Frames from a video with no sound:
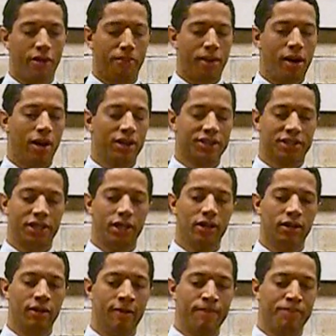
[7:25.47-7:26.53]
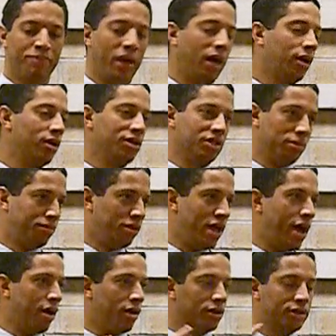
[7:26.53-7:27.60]
other policy makers and
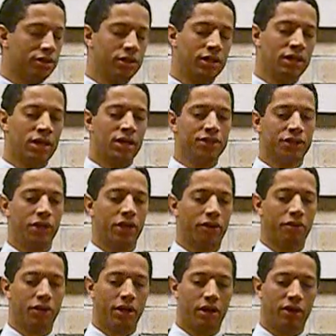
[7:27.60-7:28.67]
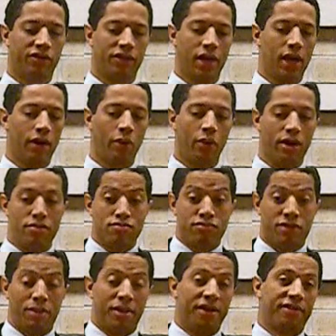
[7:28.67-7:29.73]
planners so you can really understand what
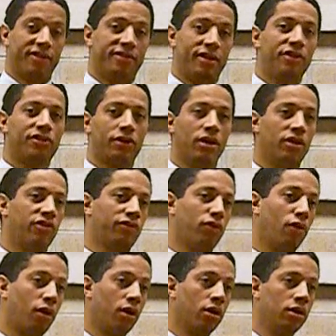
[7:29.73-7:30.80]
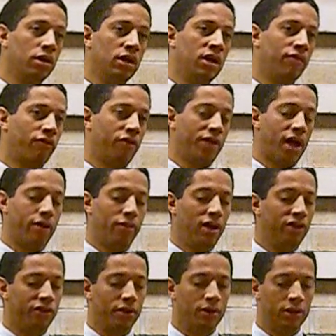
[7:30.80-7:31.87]
the best decision is for that
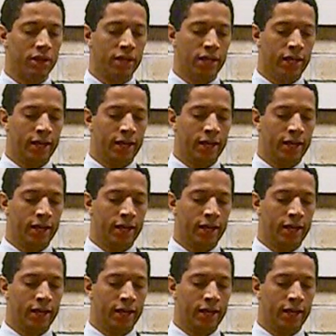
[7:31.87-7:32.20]
region.